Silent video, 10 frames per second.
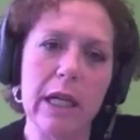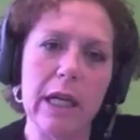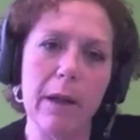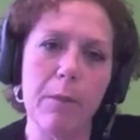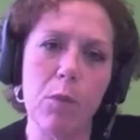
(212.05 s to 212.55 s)

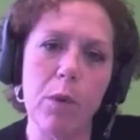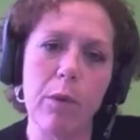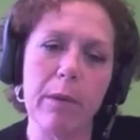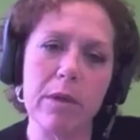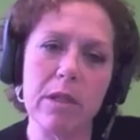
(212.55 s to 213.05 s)
we
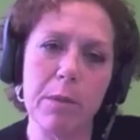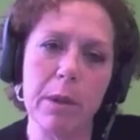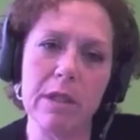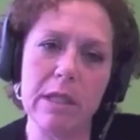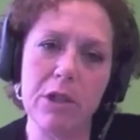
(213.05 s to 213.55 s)
were able
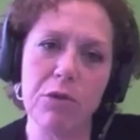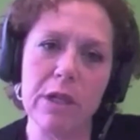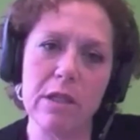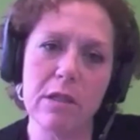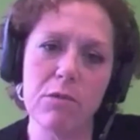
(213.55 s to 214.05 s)
to
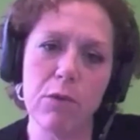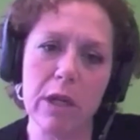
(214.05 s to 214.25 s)
decrease